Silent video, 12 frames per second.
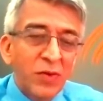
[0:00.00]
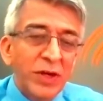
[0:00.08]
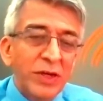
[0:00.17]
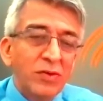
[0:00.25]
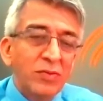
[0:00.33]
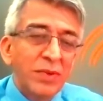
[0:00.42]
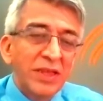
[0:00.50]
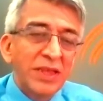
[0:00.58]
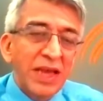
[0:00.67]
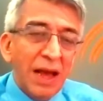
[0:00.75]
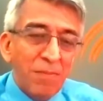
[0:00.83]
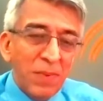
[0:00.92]
going to be
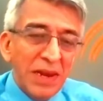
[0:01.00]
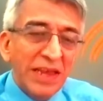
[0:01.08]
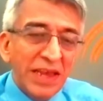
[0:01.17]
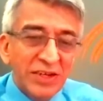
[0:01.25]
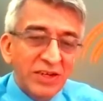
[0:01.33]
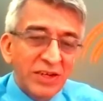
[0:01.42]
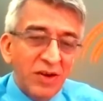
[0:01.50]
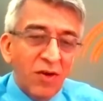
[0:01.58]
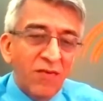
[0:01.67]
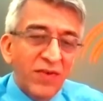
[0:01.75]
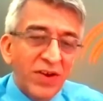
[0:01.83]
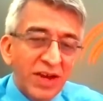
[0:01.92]
the application
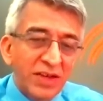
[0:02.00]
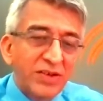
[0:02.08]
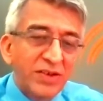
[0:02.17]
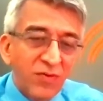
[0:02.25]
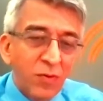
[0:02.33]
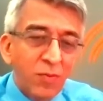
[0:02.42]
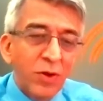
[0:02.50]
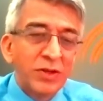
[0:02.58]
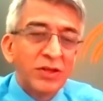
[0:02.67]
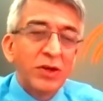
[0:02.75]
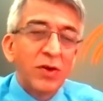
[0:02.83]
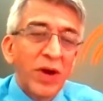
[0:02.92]
of Industry four
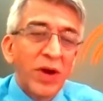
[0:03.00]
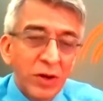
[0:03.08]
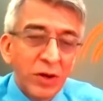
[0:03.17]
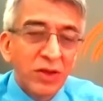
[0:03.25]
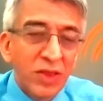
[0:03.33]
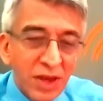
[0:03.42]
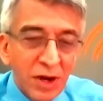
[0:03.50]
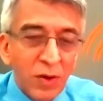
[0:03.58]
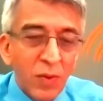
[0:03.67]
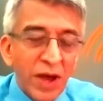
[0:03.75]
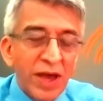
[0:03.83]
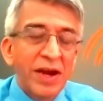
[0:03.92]
point oh, why do they
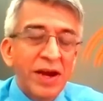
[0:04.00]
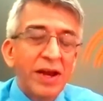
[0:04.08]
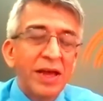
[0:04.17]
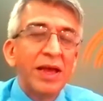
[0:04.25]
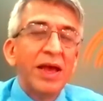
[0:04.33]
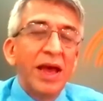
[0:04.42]
require it?